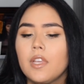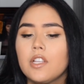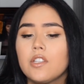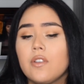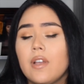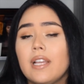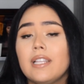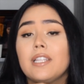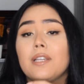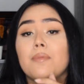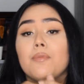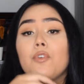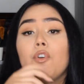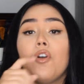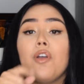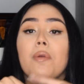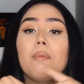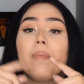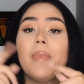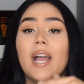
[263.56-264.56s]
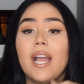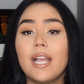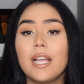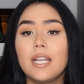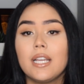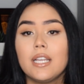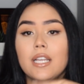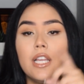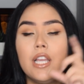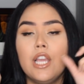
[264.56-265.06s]
So I ended up going back
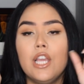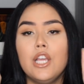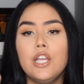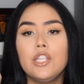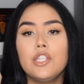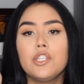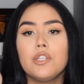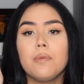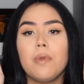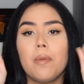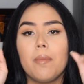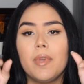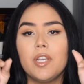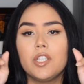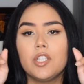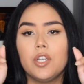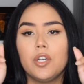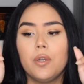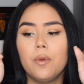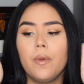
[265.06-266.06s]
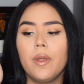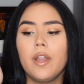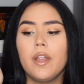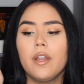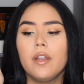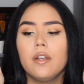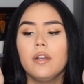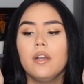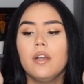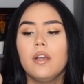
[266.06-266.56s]
to my mesh
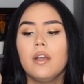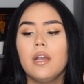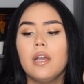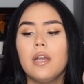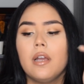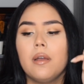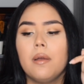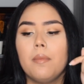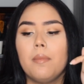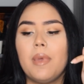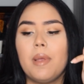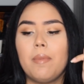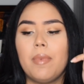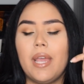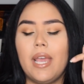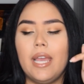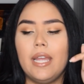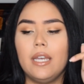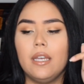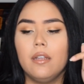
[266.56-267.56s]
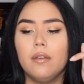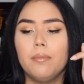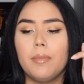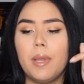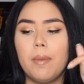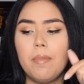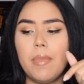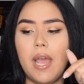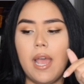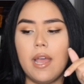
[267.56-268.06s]
underwear, my
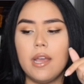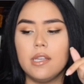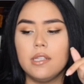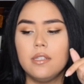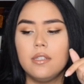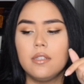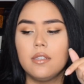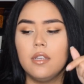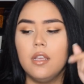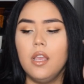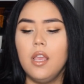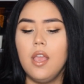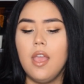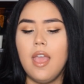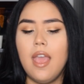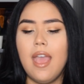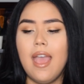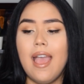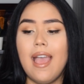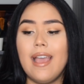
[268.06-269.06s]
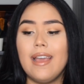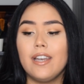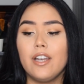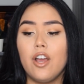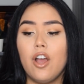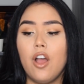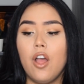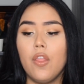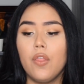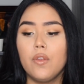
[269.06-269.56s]
pads. And
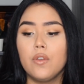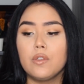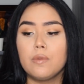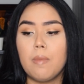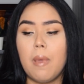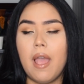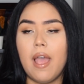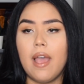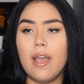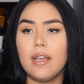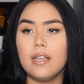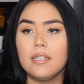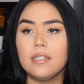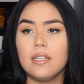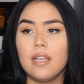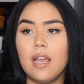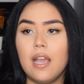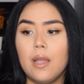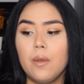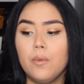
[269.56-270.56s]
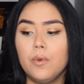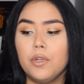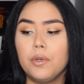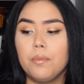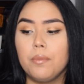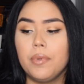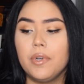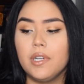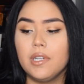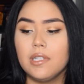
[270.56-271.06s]
on those pads, I
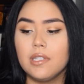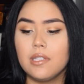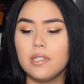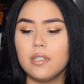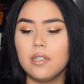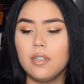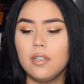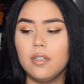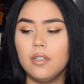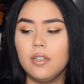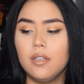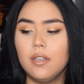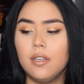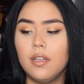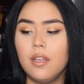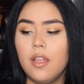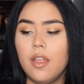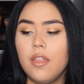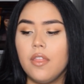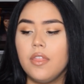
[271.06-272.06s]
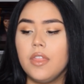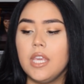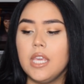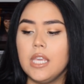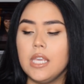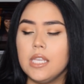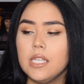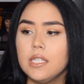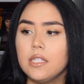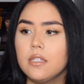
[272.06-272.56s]
would put
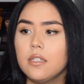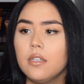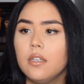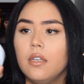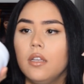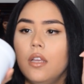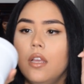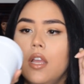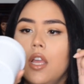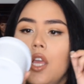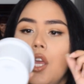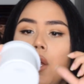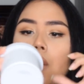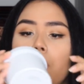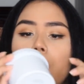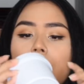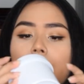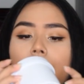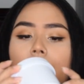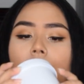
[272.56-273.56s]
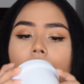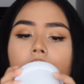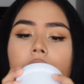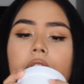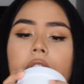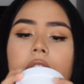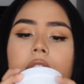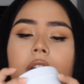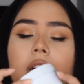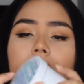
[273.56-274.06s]
these, which are
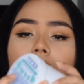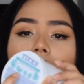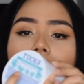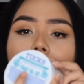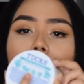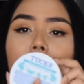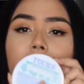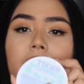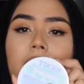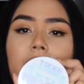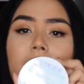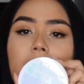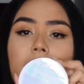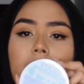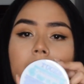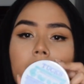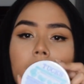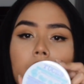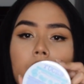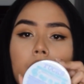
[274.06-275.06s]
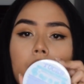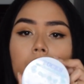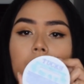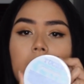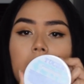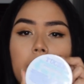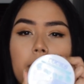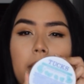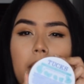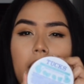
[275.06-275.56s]
the Tux medicated
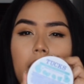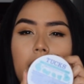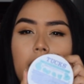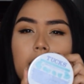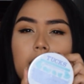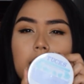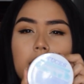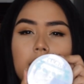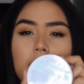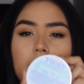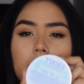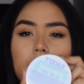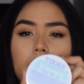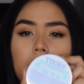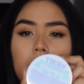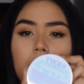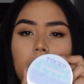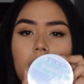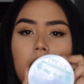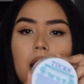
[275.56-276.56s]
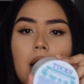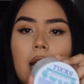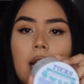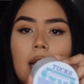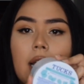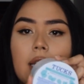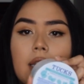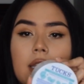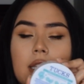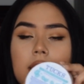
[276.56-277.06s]
cooling pads.
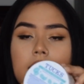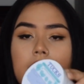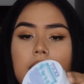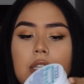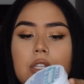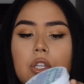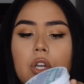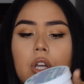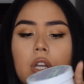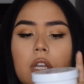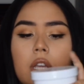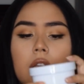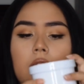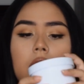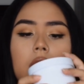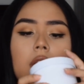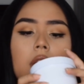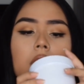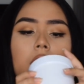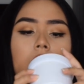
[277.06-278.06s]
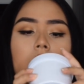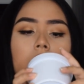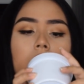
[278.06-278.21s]
I got these at Target.